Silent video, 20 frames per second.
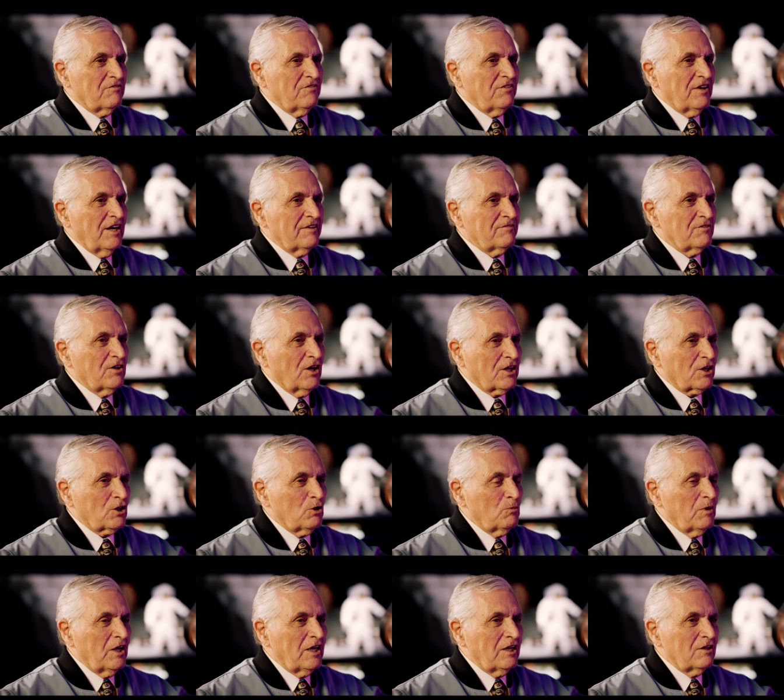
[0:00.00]
five
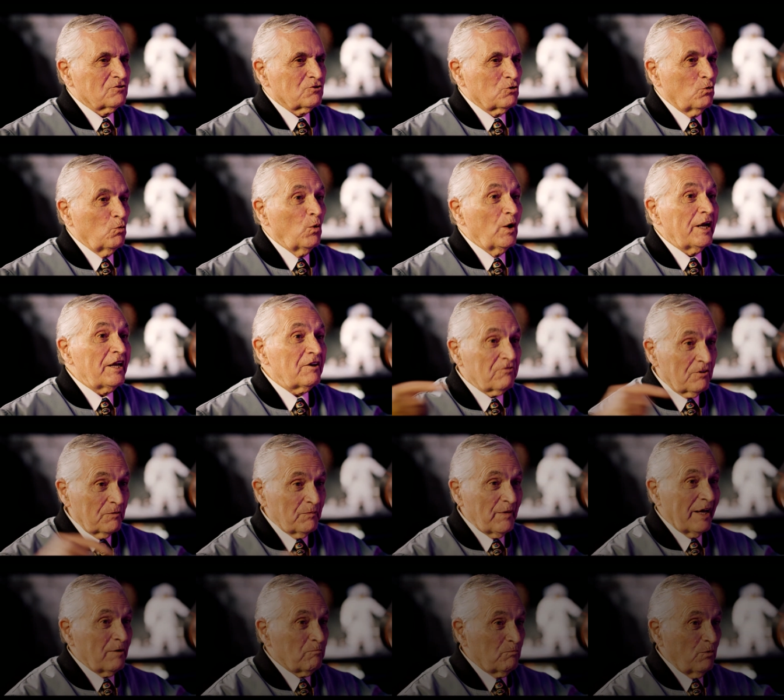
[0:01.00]
nautical miles away from
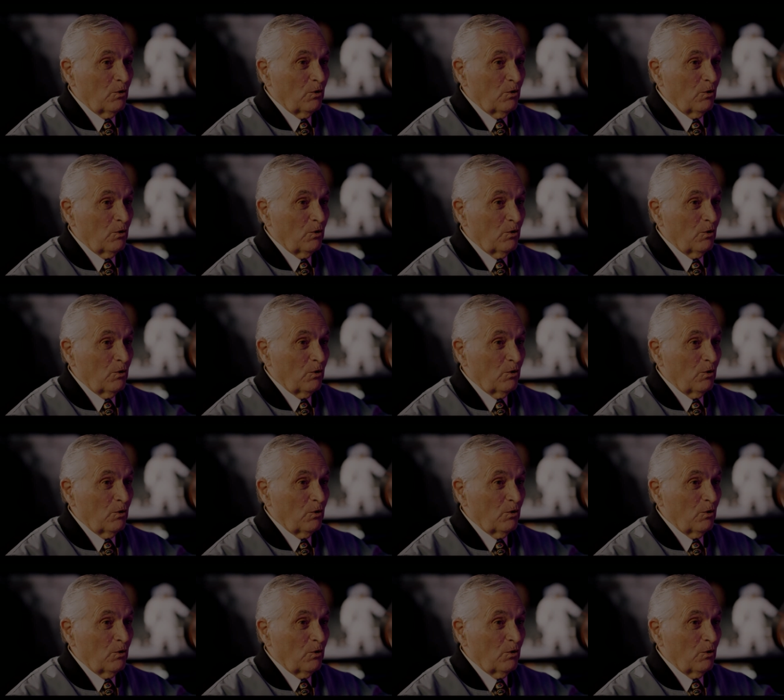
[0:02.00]
that